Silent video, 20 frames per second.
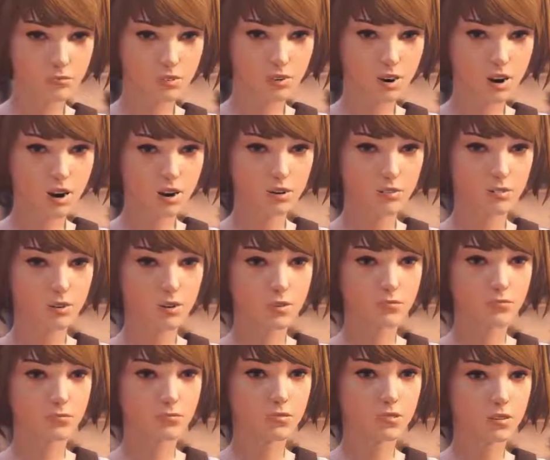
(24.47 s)
It's been
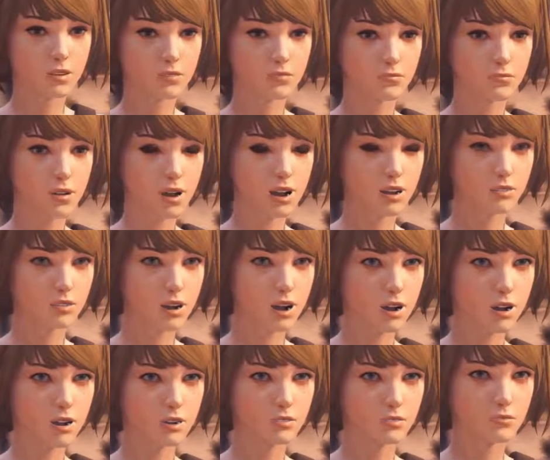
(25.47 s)
one strange
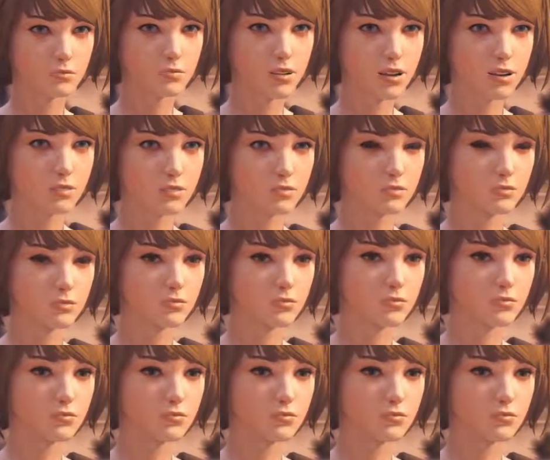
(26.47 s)
fucking day.